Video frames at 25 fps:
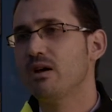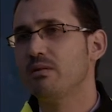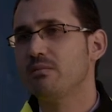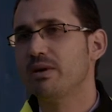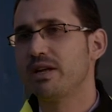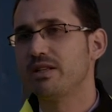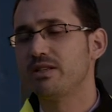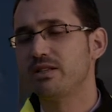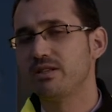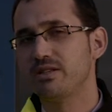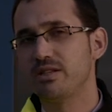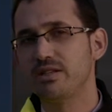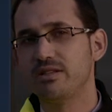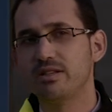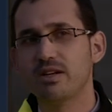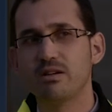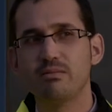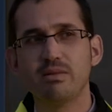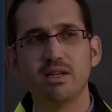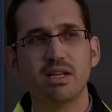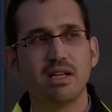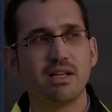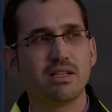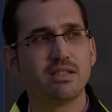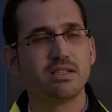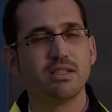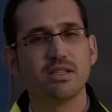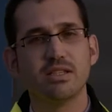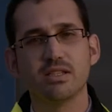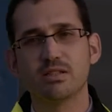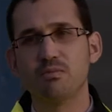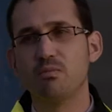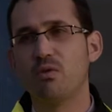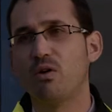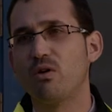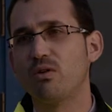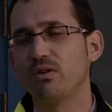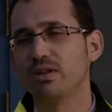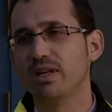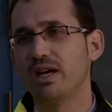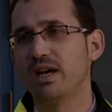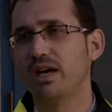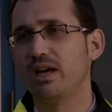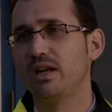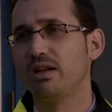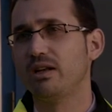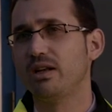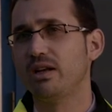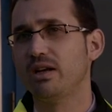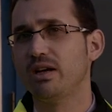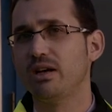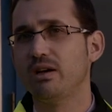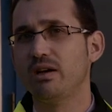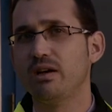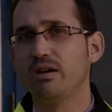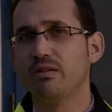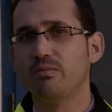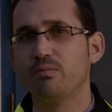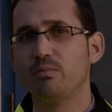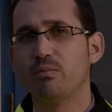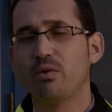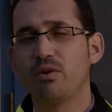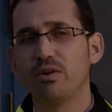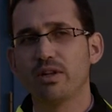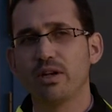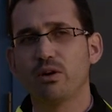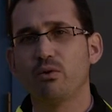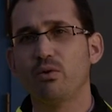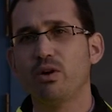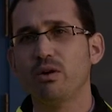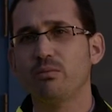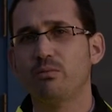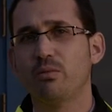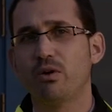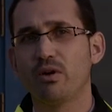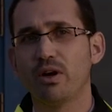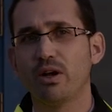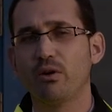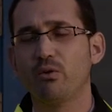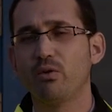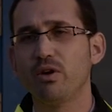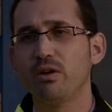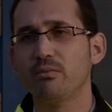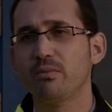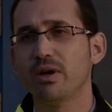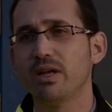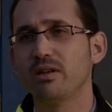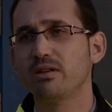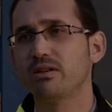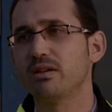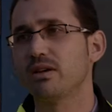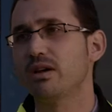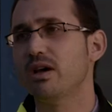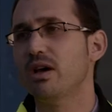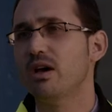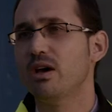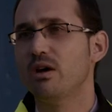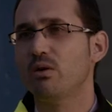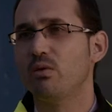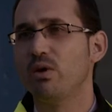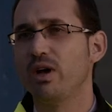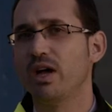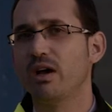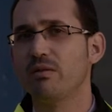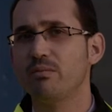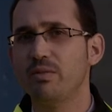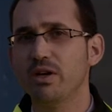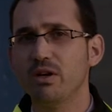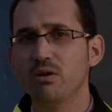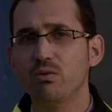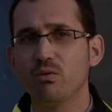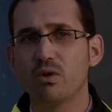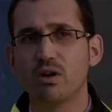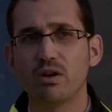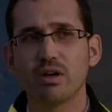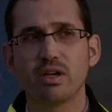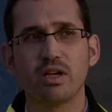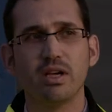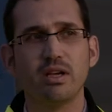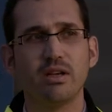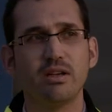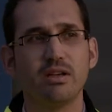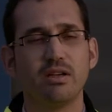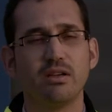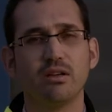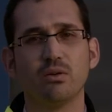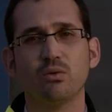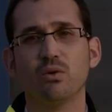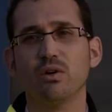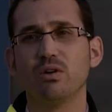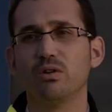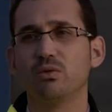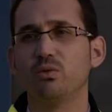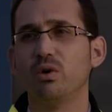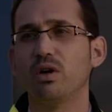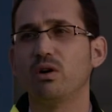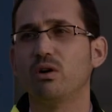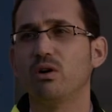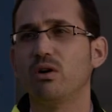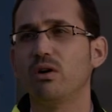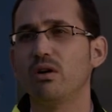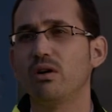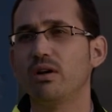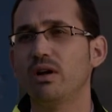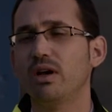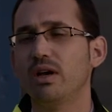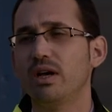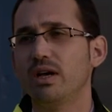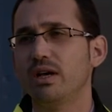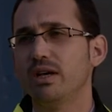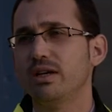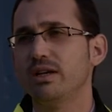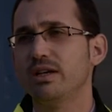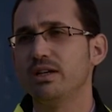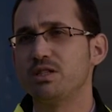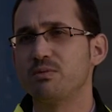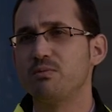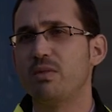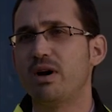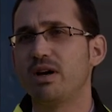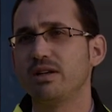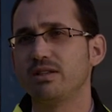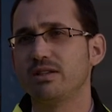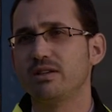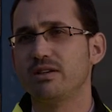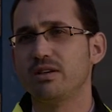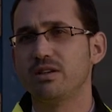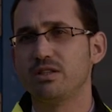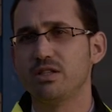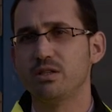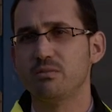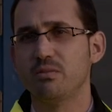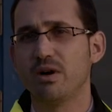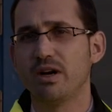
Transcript: But sea terminals is more than port equipment. We have been working in what we call smart energy